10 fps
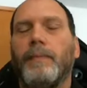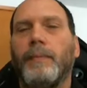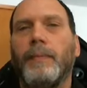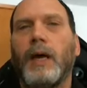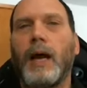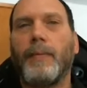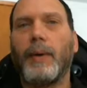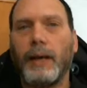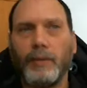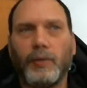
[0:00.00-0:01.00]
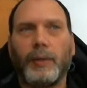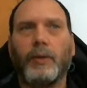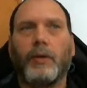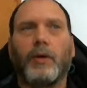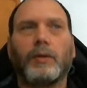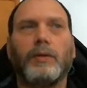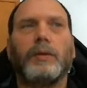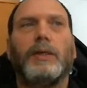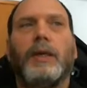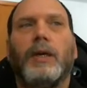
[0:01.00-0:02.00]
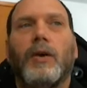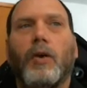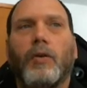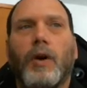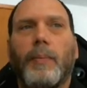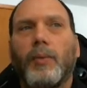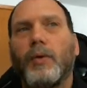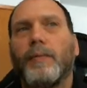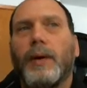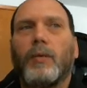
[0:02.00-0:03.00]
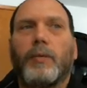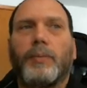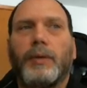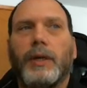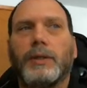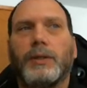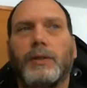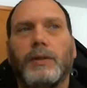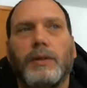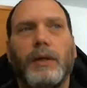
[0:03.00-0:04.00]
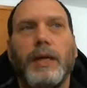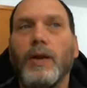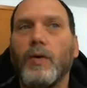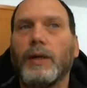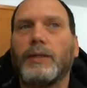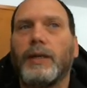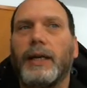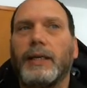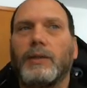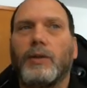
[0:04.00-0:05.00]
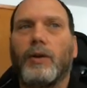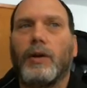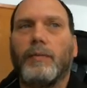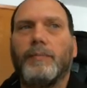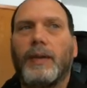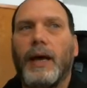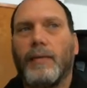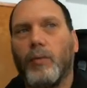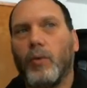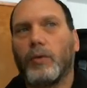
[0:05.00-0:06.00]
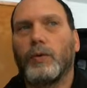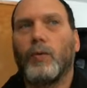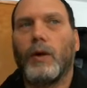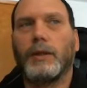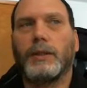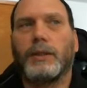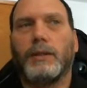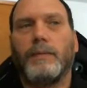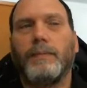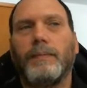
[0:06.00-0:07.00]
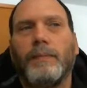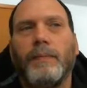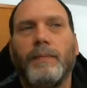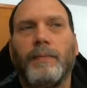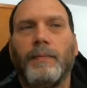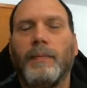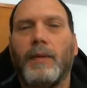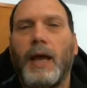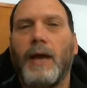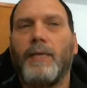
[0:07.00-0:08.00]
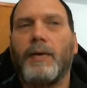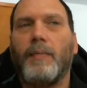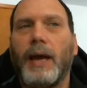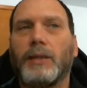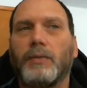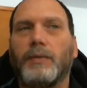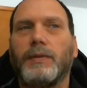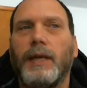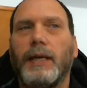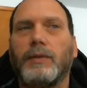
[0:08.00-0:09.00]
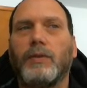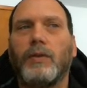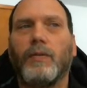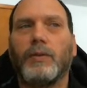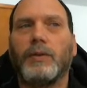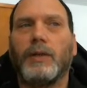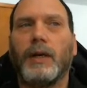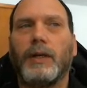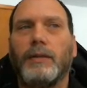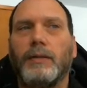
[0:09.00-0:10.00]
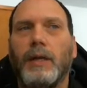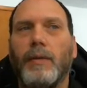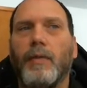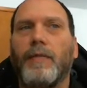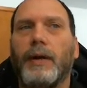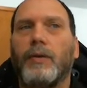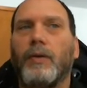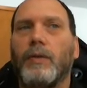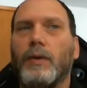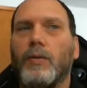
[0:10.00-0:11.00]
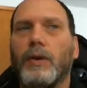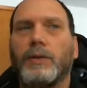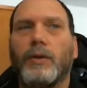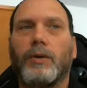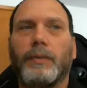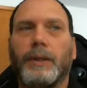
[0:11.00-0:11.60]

Hi, my name is Peter Arnold, owner-operator of Mindwork Productions, a new and exciting startup out of Port Orchard, Washington. I have a Bachelor's of Science in Software Design, and I'm a veteran of the U.S. Army.